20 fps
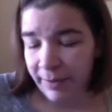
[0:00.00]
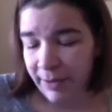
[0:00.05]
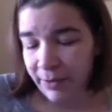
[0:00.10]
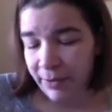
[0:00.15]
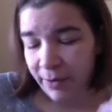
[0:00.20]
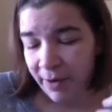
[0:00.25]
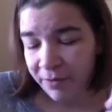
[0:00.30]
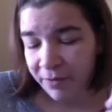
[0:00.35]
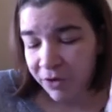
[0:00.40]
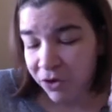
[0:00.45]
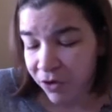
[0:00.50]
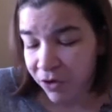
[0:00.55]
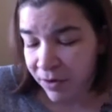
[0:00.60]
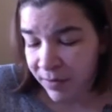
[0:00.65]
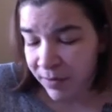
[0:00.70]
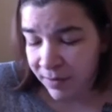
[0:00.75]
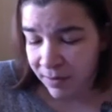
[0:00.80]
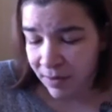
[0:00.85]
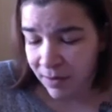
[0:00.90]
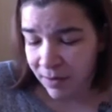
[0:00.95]
You don't have to
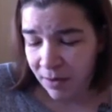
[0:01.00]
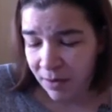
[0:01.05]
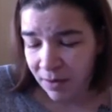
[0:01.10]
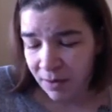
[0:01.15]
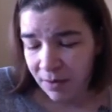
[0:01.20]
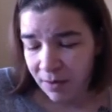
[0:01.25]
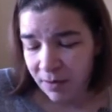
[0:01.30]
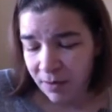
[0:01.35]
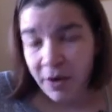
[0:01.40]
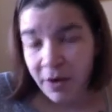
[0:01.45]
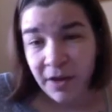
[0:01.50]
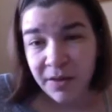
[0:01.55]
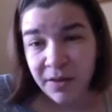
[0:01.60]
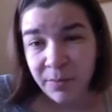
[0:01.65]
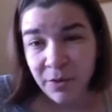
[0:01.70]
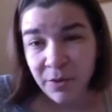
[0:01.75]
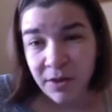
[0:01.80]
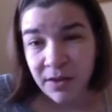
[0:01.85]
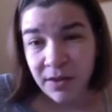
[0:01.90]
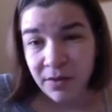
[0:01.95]
trust their
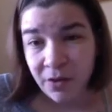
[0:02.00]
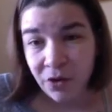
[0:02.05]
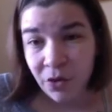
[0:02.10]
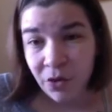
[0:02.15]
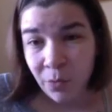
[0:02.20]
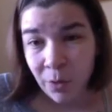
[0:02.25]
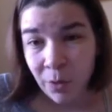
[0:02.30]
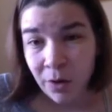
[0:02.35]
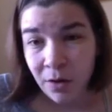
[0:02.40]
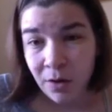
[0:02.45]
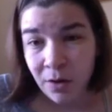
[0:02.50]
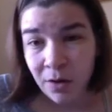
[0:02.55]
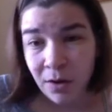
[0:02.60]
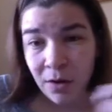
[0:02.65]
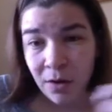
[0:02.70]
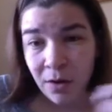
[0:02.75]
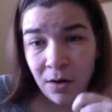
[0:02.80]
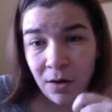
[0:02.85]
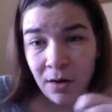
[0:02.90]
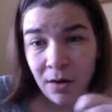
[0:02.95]
expertise on your work.
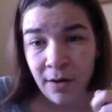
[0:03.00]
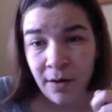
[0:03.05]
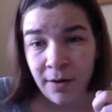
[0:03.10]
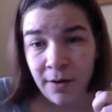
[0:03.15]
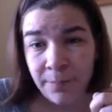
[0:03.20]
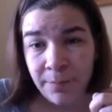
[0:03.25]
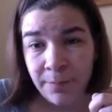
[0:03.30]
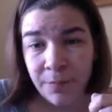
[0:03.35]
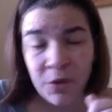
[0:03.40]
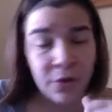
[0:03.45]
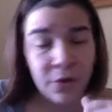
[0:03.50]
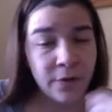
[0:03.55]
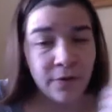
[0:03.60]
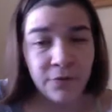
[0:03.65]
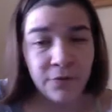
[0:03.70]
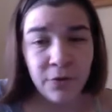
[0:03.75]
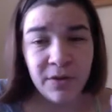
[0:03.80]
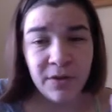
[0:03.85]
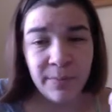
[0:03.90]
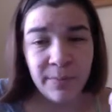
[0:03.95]
You don't have
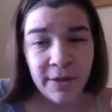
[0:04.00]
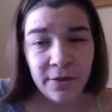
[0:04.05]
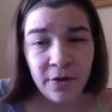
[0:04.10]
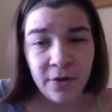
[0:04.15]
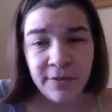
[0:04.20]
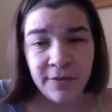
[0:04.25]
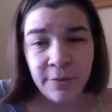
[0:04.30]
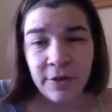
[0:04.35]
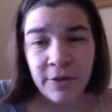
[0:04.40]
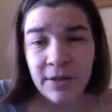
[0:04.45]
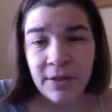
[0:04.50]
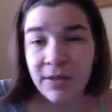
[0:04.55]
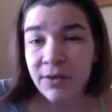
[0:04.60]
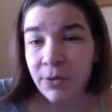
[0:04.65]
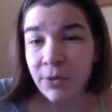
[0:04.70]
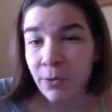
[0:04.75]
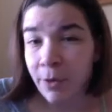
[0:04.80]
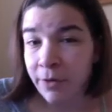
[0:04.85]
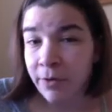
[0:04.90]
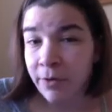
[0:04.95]
to respect their expertise.
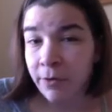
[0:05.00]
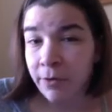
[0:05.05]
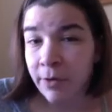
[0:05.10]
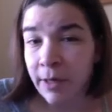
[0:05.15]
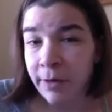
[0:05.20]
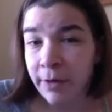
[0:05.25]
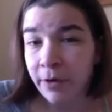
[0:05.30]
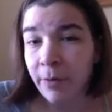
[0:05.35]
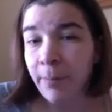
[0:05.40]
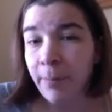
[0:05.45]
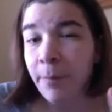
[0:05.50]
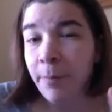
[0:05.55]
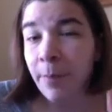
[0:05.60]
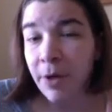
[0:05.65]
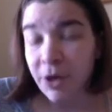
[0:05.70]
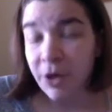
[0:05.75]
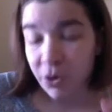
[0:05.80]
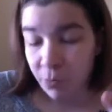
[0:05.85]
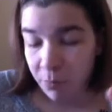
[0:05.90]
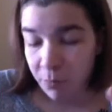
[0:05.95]
You are the creator,
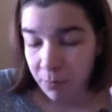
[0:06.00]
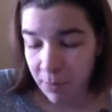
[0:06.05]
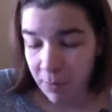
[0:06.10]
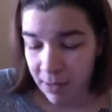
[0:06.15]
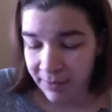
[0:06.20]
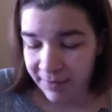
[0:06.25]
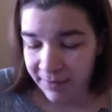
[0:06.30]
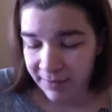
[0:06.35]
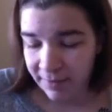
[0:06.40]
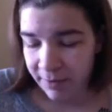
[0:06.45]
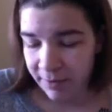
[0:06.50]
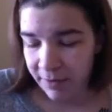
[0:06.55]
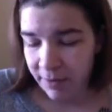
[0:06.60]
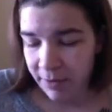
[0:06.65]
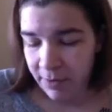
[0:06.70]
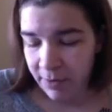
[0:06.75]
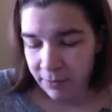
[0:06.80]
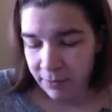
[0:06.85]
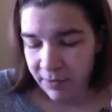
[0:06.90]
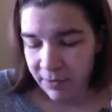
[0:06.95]
but you must
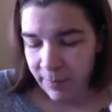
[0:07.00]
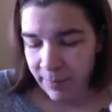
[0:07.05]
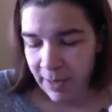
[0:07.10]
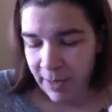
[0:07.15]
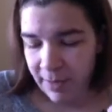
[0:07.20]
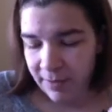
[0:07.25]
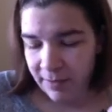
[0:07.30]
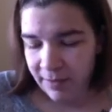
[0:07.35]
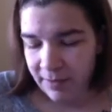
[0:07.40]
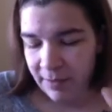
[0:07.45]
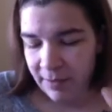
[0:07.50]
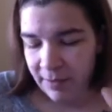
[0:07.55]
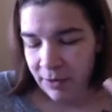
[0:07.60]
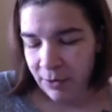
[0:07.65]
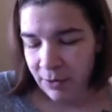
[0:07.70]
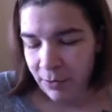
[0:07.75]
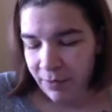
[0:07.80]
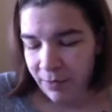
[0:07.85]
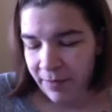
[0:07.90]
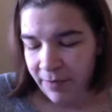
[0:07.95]
respect that
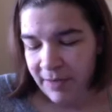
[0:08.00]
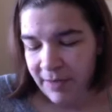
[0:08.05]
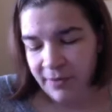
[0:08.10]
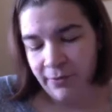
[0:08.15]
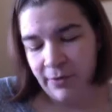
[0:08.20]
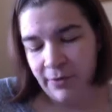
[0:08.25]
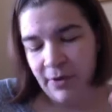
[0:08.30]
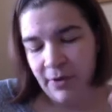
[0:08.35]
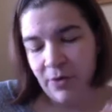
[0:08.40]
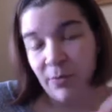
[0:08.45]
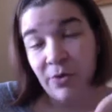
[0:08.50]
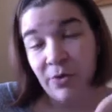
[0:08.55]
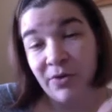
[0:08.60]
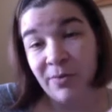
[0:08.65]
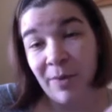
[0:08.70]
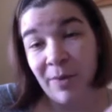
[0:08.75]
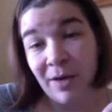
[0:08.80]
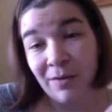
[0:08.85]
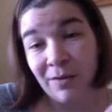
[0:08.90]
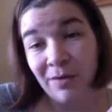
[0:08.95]
you have asked for their
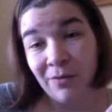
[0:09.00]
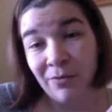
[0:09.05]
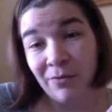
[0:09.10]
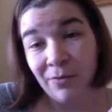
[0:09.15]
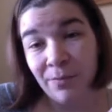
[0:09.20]
perspective.